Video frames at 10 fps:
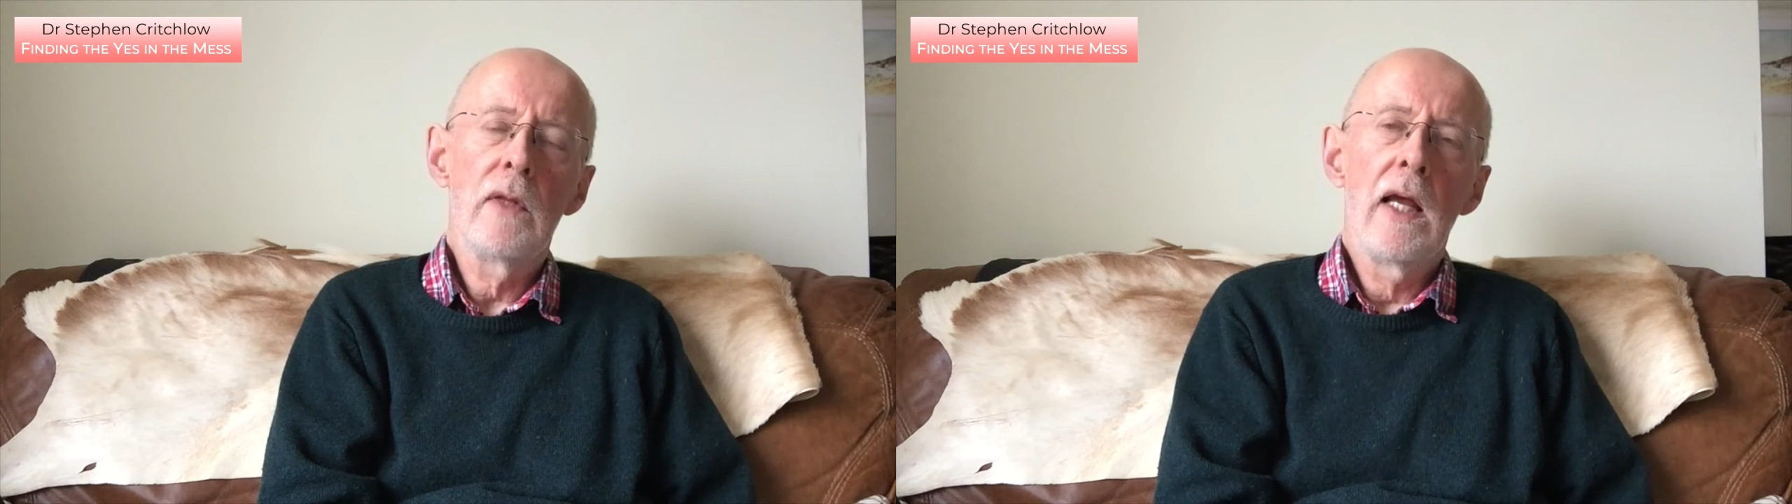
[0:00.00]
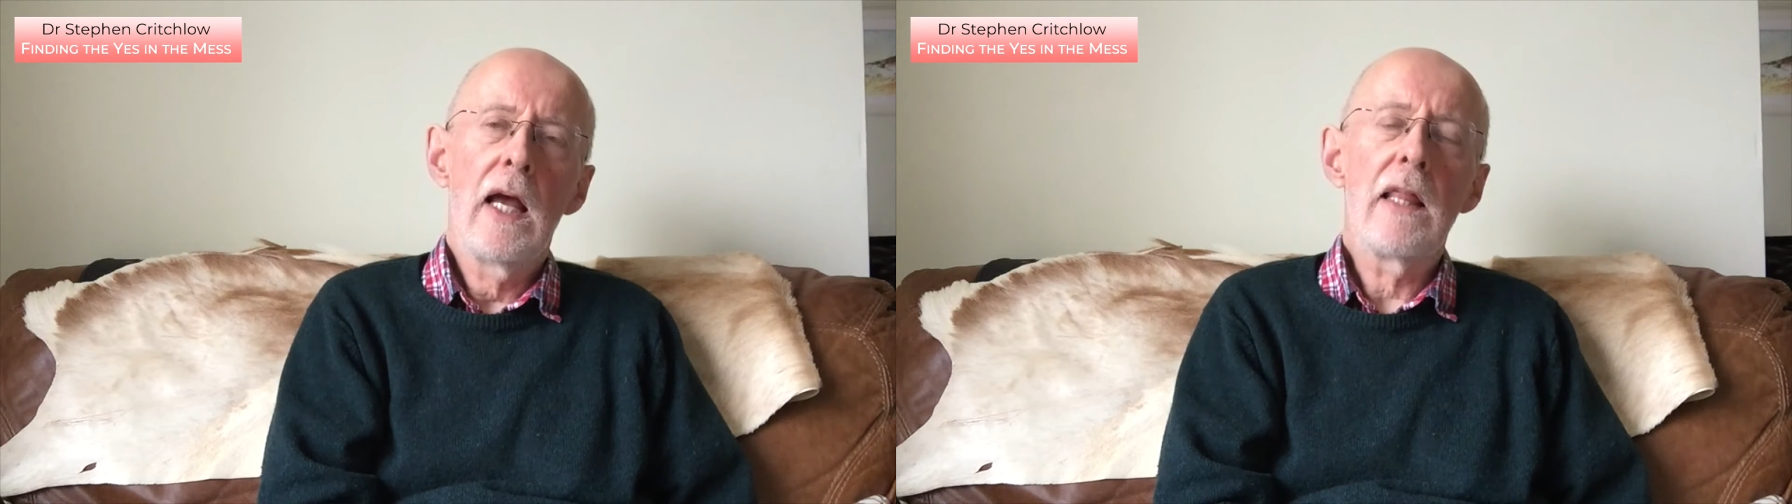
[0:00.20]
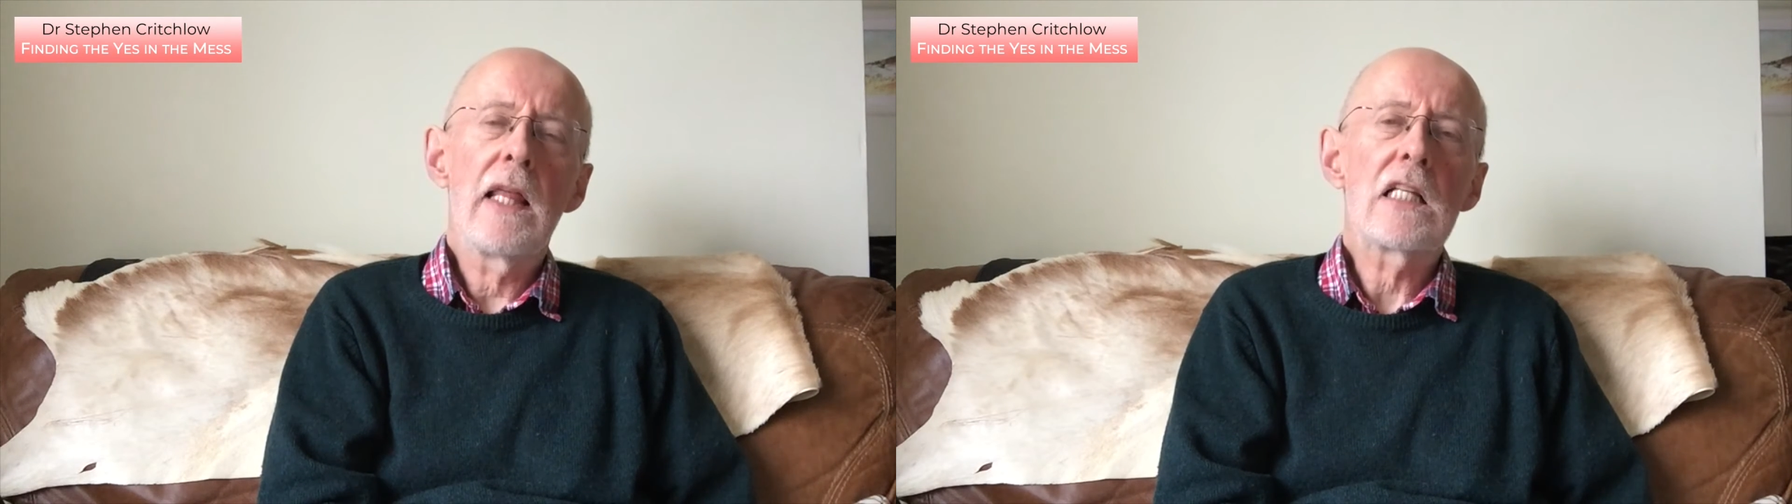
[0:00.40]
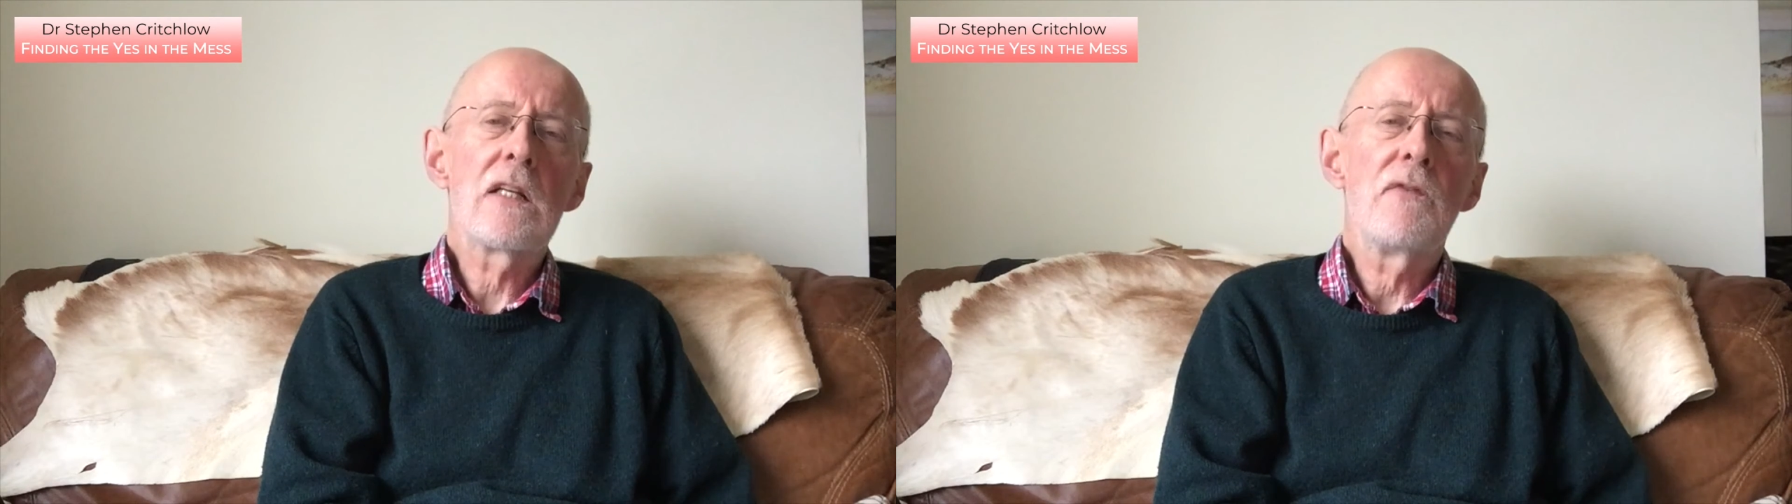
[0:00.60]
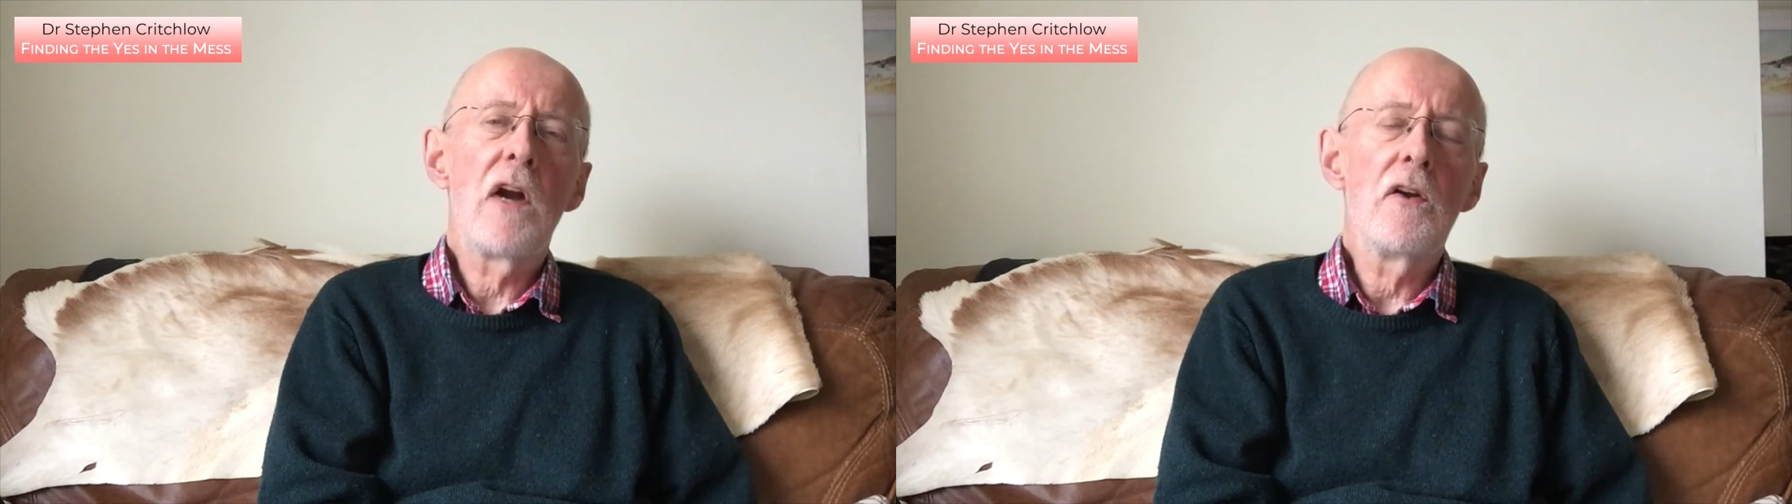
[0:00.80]
And that's
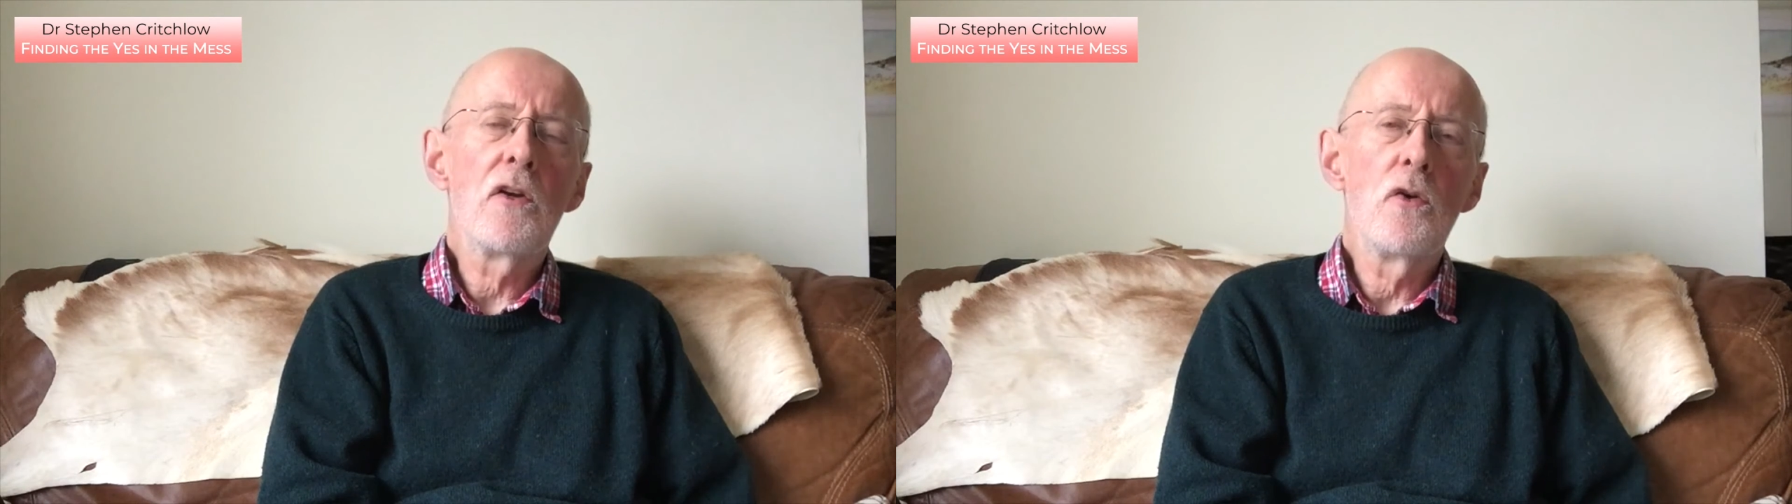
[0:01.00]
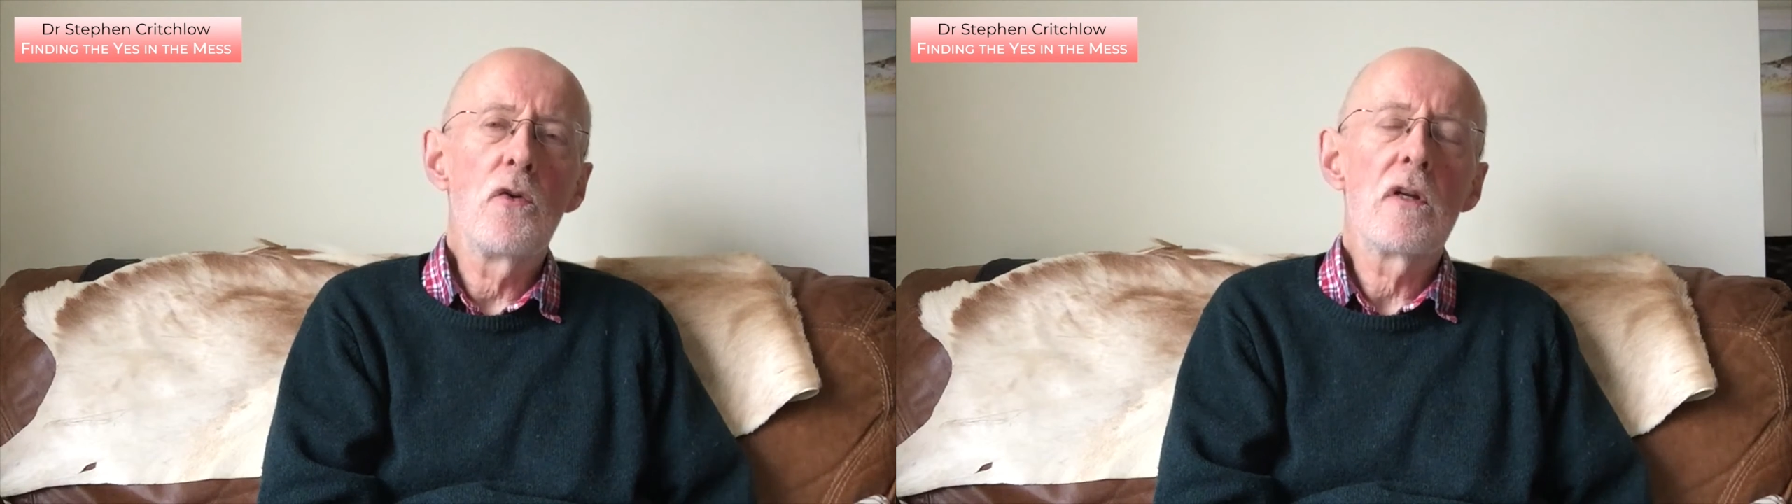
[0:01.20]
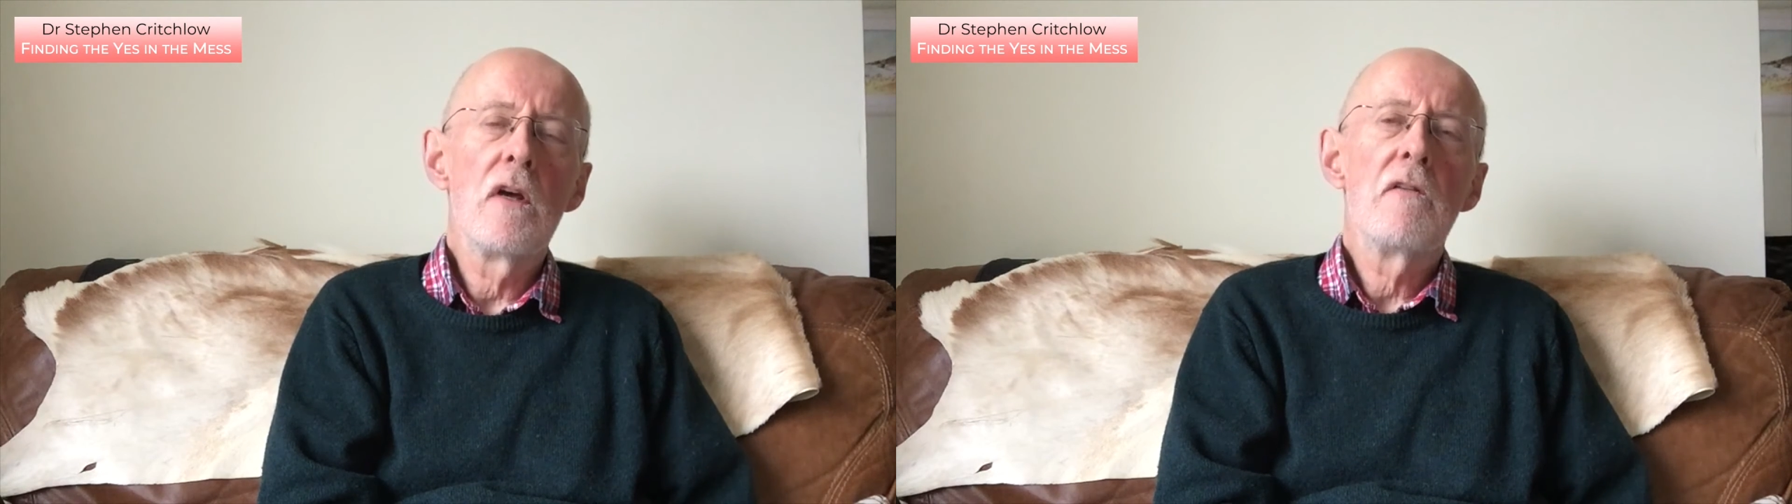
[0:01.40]
a very good